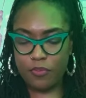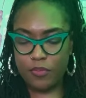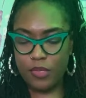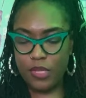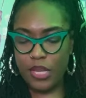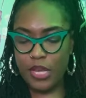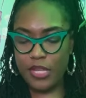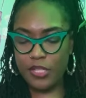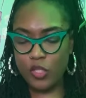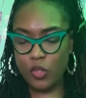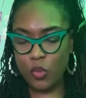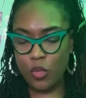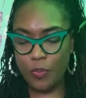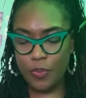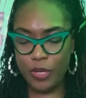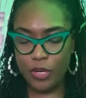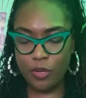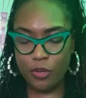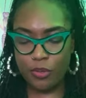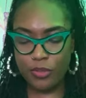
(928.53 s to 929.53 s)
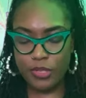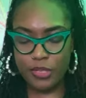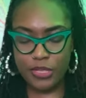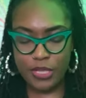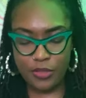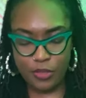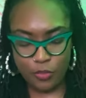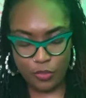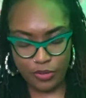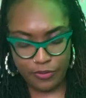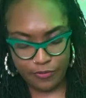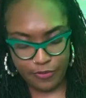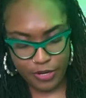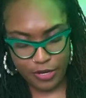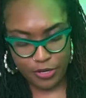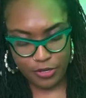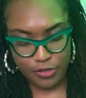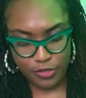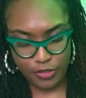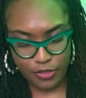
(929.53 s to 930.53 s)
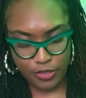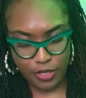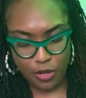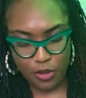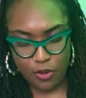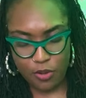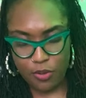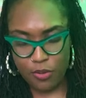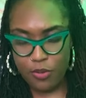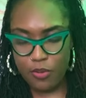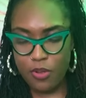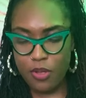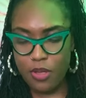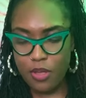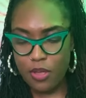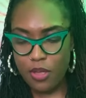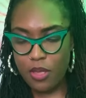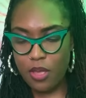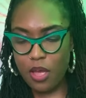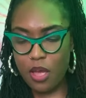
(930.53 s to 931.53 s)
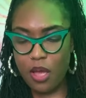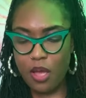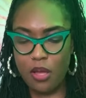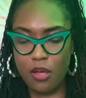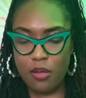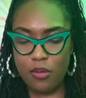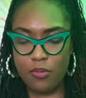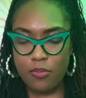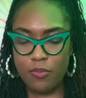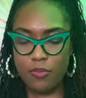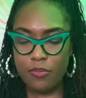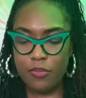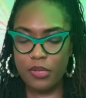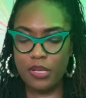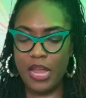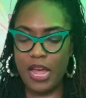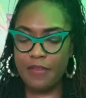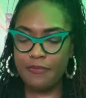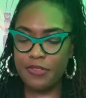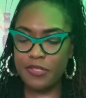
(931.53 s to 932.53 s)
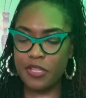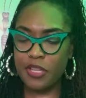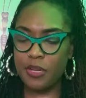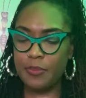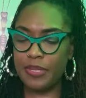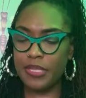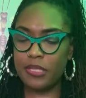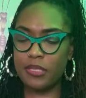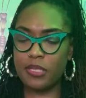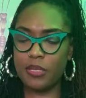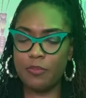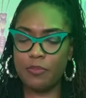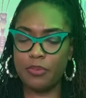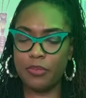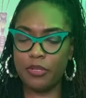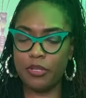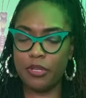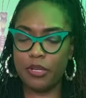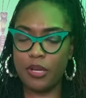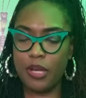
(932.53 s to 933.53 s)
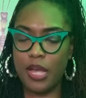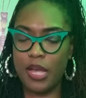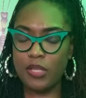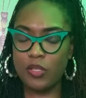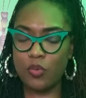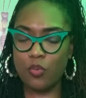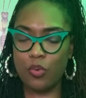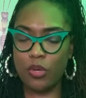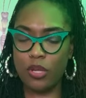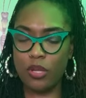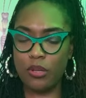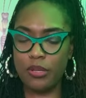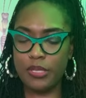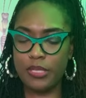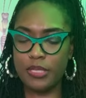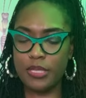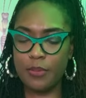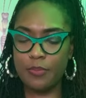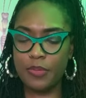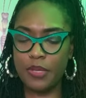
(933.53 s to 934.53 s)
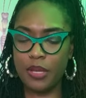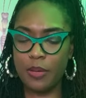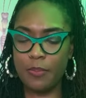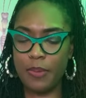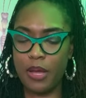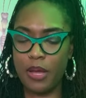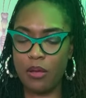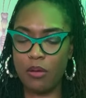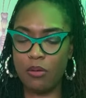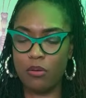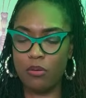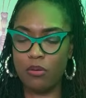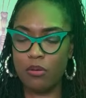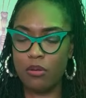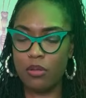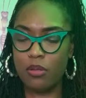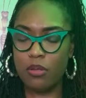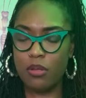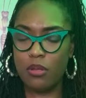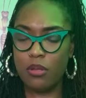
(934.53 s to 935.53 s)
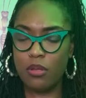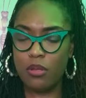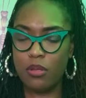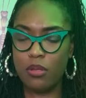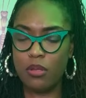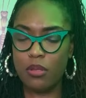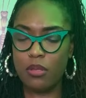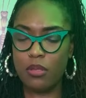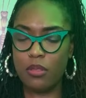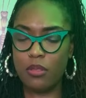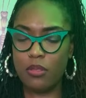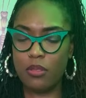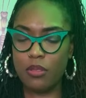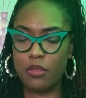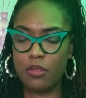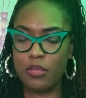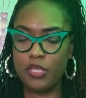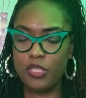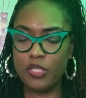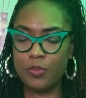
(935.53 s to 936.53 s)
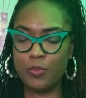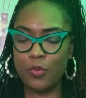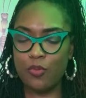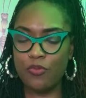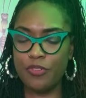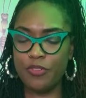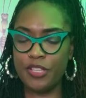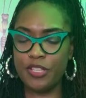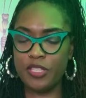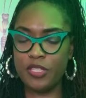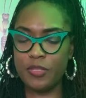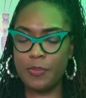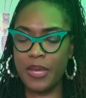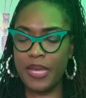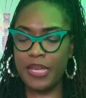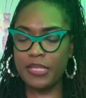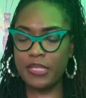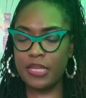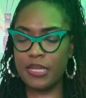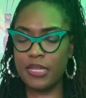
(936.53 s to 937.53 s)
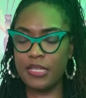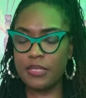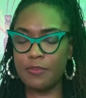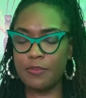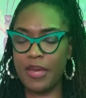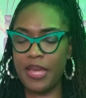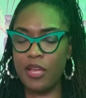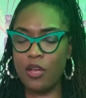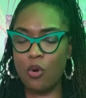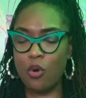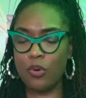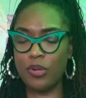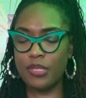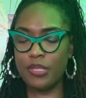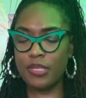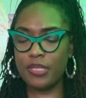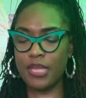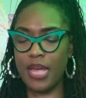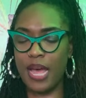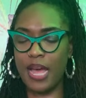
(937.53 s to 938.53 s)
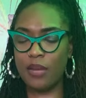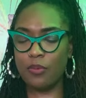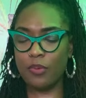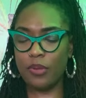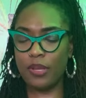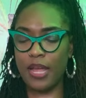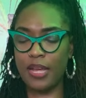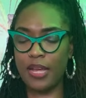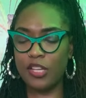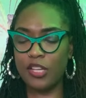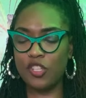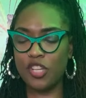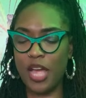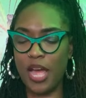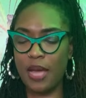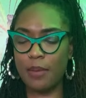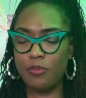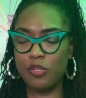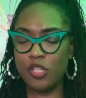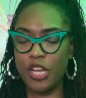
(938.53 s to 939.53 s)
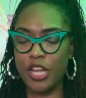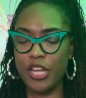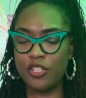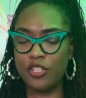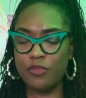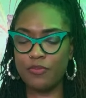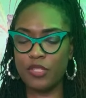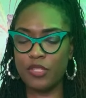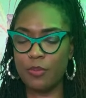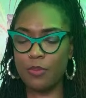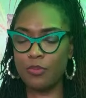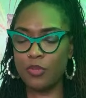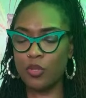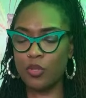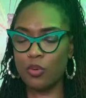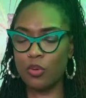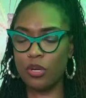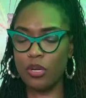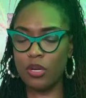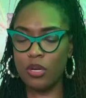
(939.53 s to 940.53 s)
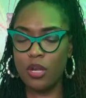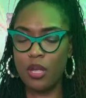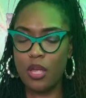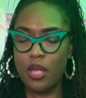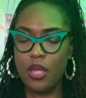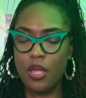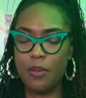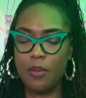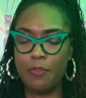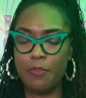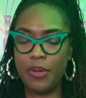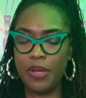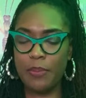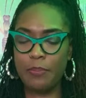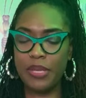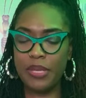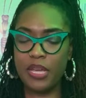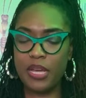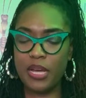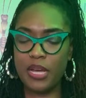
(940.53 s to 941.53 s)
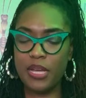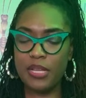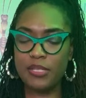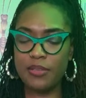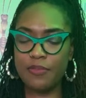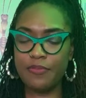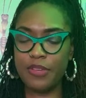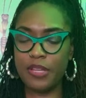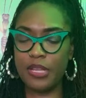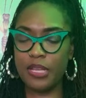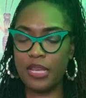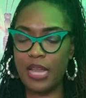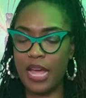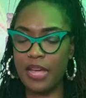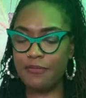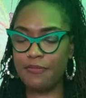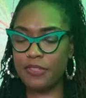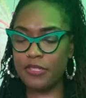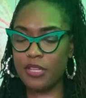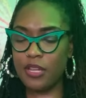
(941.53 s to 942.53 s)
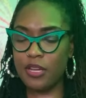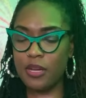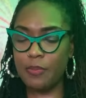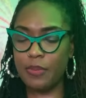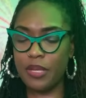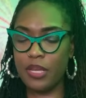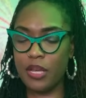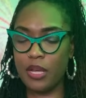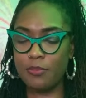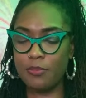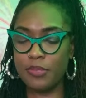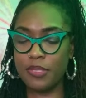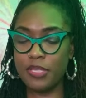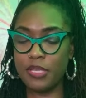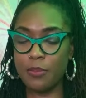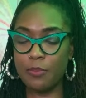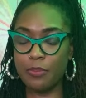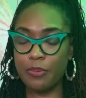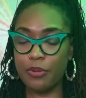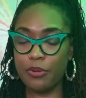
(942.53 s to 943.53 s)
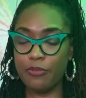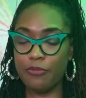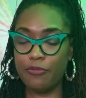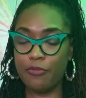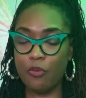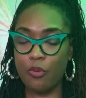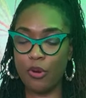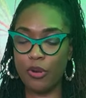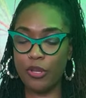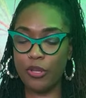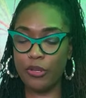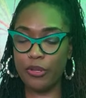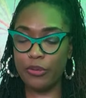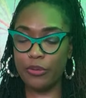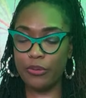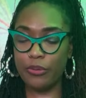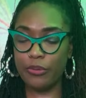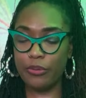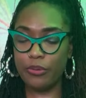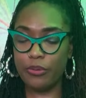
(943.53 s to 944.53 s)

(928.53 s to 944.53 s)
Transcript: Yeah, Two of Pentacles is in the reverse. So life is going to be simpler as well. It's something about this move or this space, and this may coincide with like a job change of some sort, but because of it, life is going to become simpler for you.